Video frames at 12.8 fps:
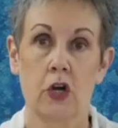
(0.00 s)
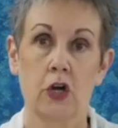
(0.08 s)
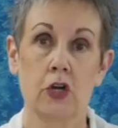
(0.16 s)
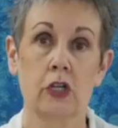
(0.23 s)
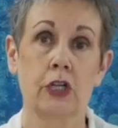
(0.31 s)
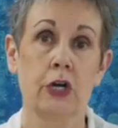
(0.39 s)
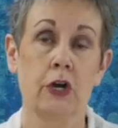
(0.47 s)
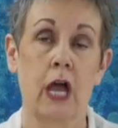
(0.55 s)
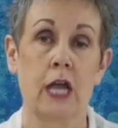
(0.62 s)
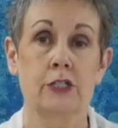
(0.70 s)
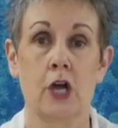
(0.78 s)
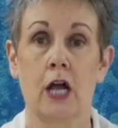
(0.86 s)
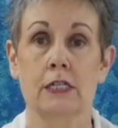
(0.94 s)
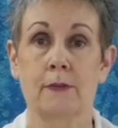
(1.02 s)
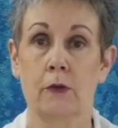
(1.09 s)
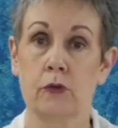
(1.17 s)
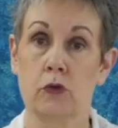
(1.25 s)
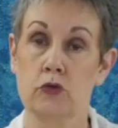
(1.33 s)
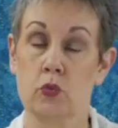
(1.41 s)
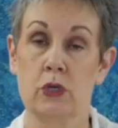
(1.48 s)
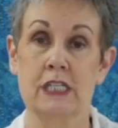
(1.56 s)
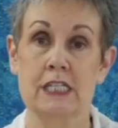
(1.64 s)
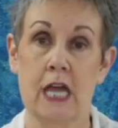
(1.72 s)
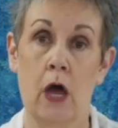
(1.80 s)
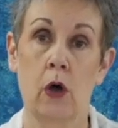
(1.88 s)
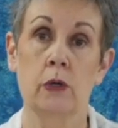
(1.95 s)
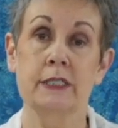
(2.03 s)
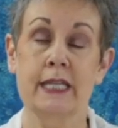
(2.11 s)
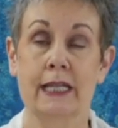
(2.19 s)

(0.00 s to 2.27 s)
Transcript: Earlier, I talked about those wooden dowels